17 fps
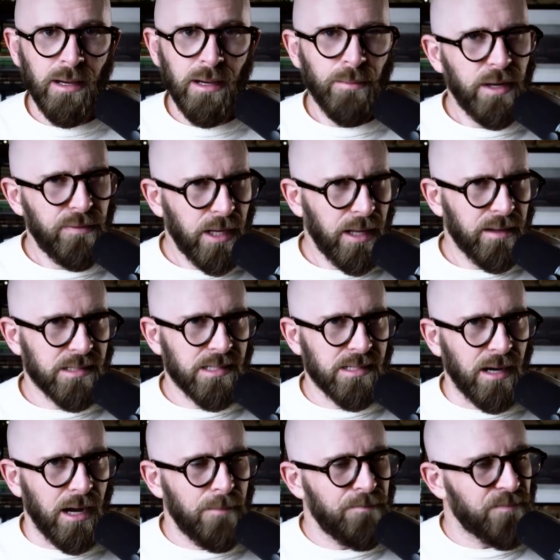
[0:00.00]
But if another
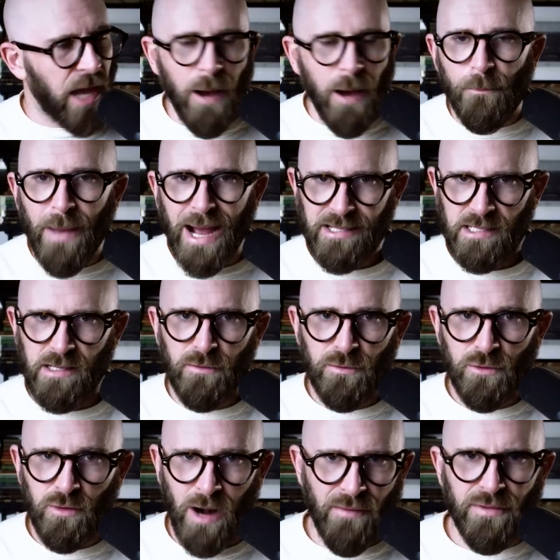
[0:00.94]
star, a
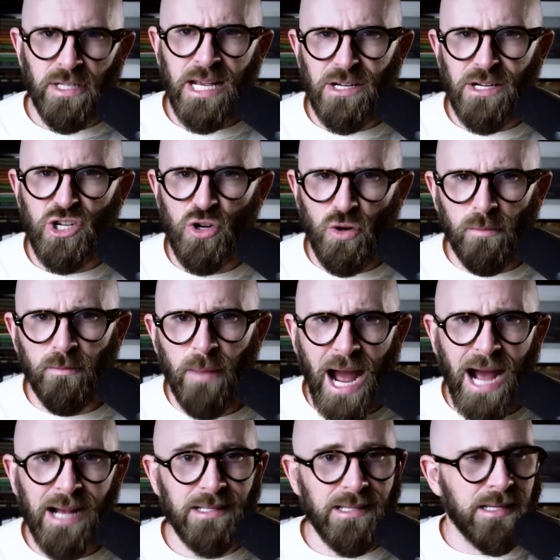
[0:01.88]
massive gravitational
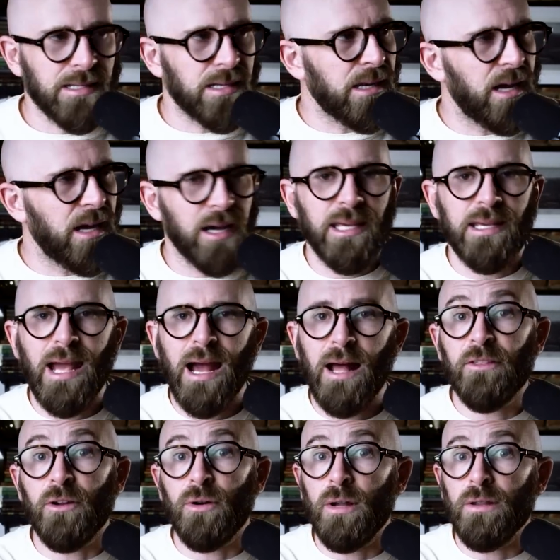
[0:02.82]
mass, is lurking
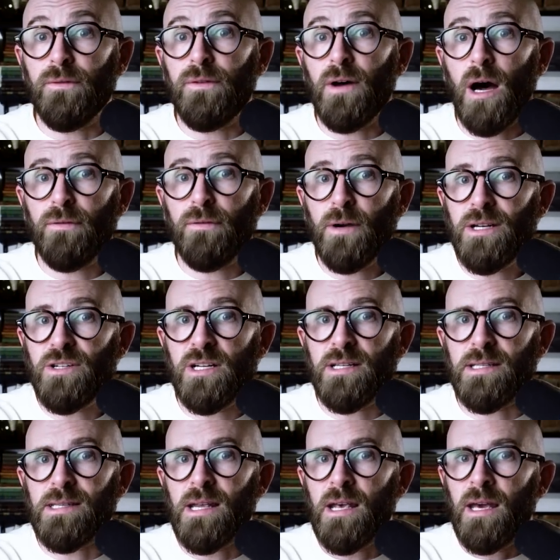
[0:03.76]
out there on the far
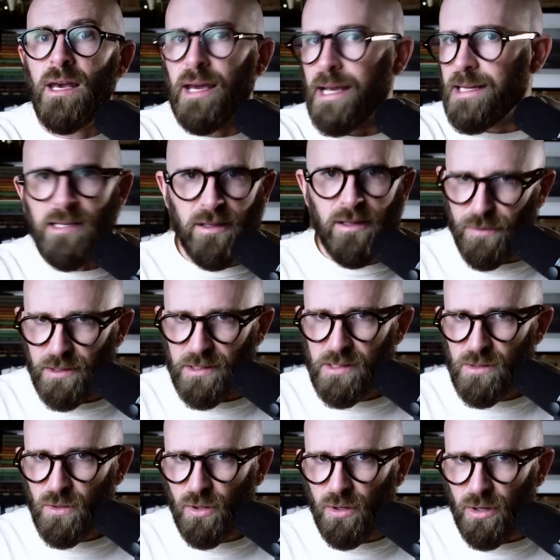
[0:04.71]
fringes, it's a different
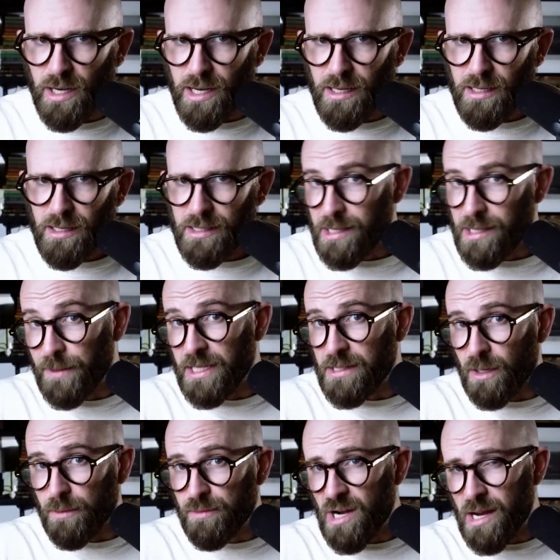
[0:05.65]
story. Some of
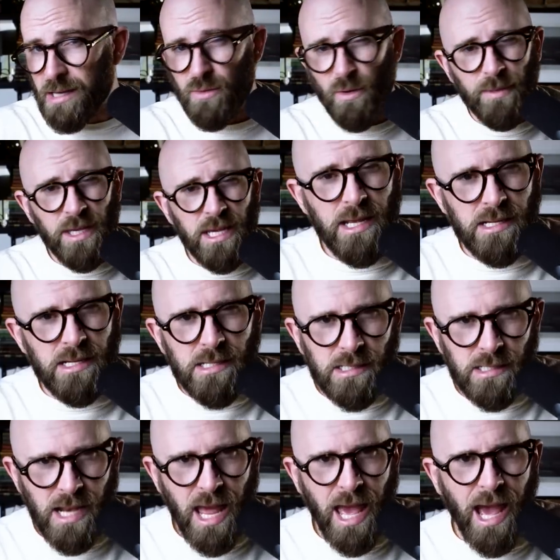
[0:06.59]
these objects would
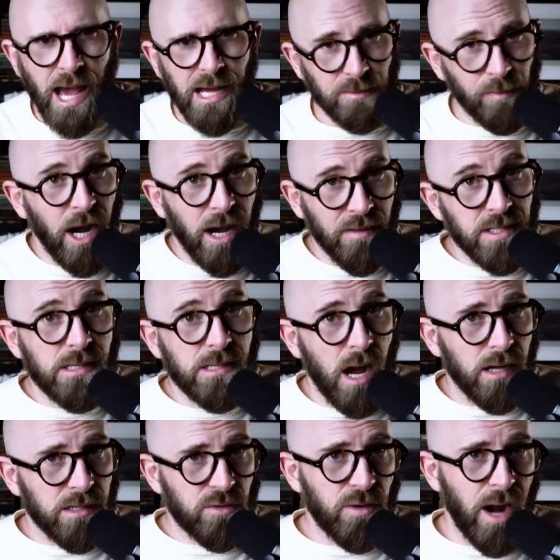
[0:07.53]
ensnared by the
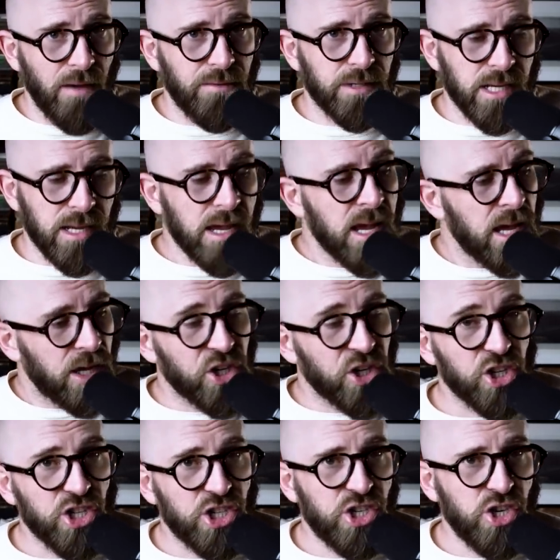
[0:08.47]
star's gravity and
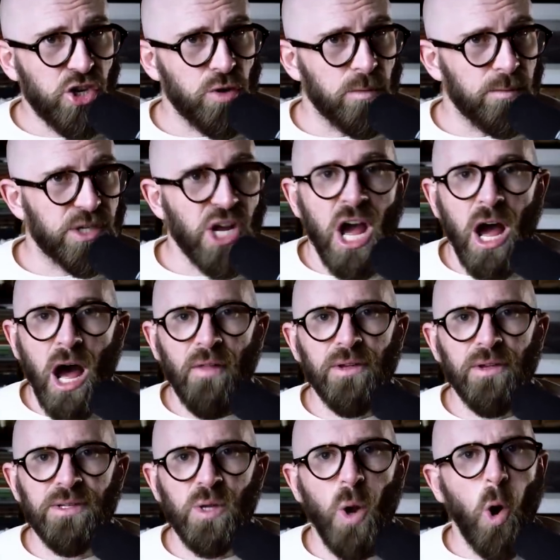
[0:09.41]
consumed.
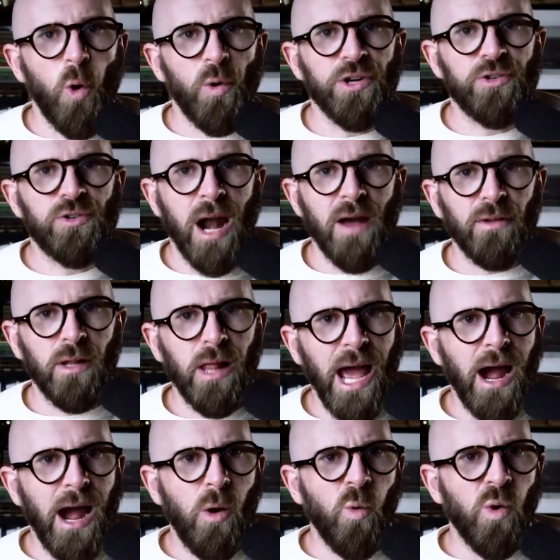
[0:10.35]
Others would travel
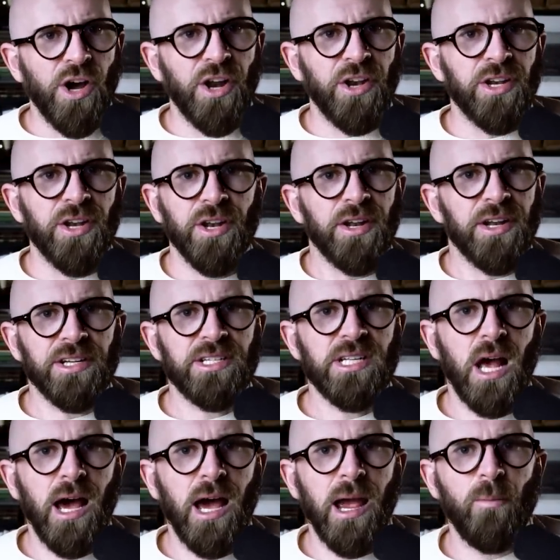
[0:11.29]
outward at a
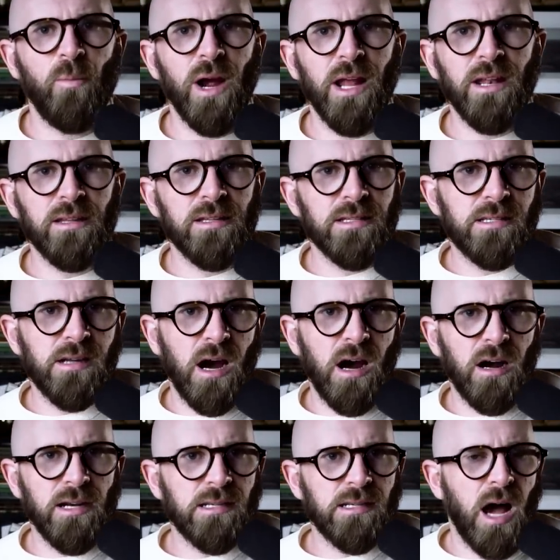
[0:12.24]
time when the
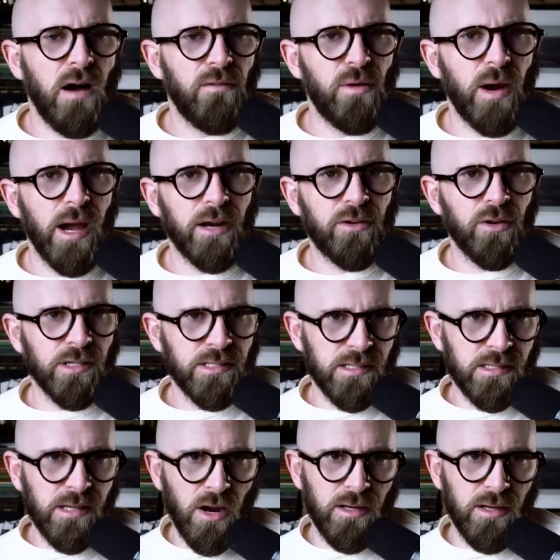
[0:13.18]
star is halfway across
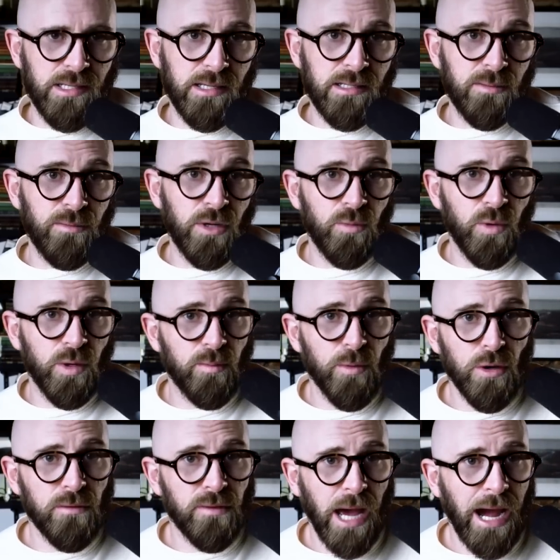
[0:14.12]
the solar system and would
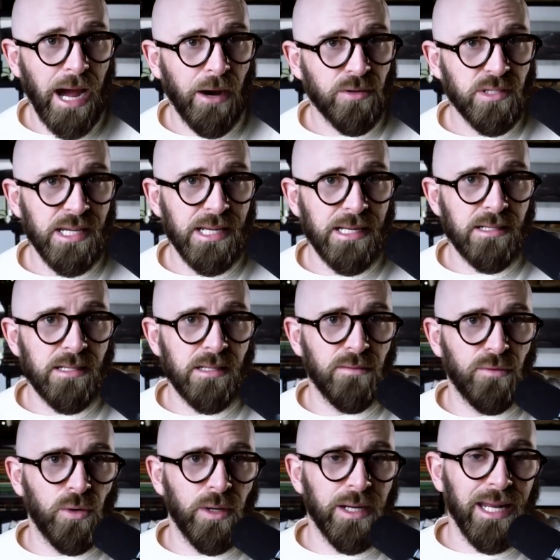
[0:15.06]
move out into the
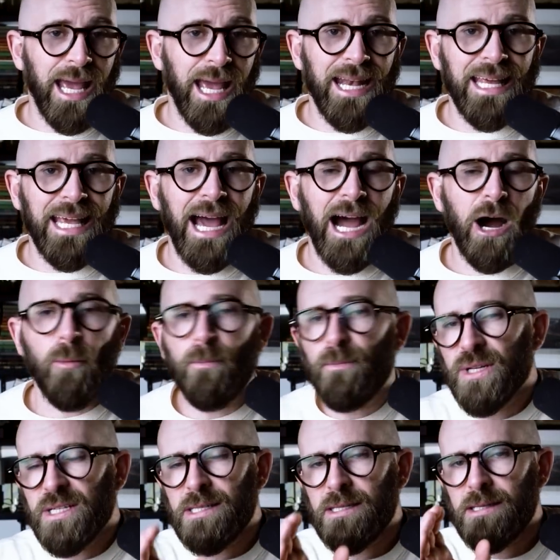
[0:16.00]
void anyhow.
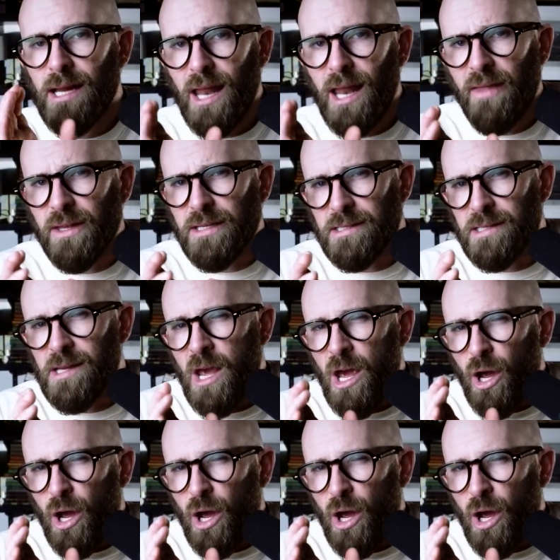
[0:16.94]
But still others